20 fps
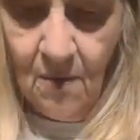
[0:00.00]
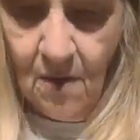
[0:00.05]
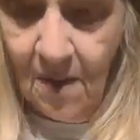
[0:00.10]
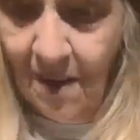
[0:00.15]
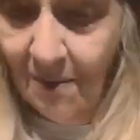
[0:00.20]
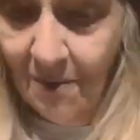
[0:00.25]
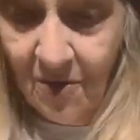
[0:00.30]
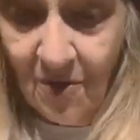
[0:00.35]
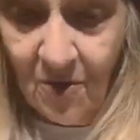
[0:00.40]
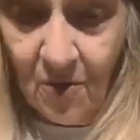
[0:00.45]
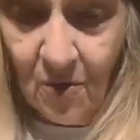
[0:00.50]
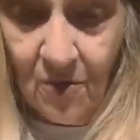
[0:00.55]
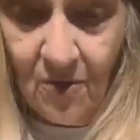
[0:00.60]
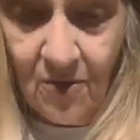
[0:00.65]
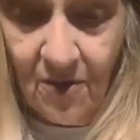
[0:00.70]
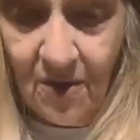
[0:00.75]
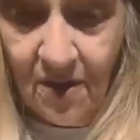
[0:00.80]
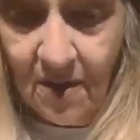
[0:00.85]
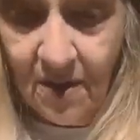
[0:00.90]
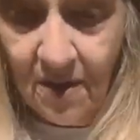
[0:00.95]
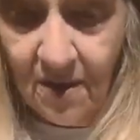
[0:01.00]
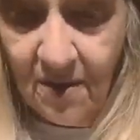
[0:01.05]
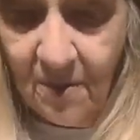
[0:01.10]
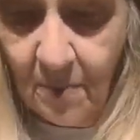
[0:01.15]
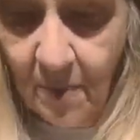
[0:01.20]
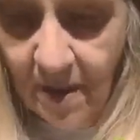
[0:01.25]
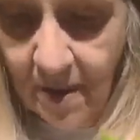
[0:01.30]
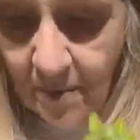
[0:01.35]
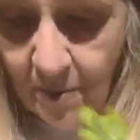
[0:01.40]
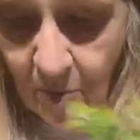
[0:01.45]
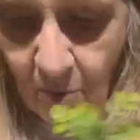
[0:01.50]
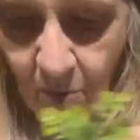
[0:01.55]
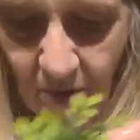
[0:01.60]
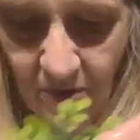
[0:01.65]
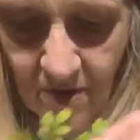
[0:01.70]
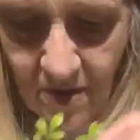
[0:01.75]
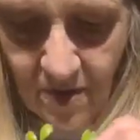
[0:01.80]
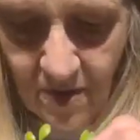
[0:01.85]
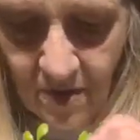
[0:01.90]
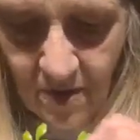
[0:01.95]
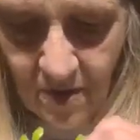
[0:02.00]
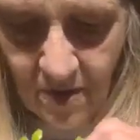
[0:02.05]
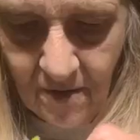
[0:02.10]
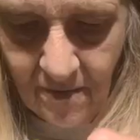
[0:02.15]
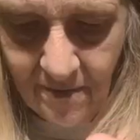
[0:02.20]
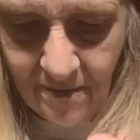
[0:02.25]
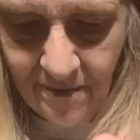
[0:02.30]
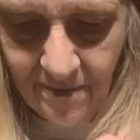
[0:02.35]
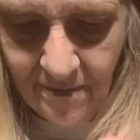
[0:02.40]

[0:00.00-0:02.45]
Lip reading: I'm just going to stick these bad boys in there.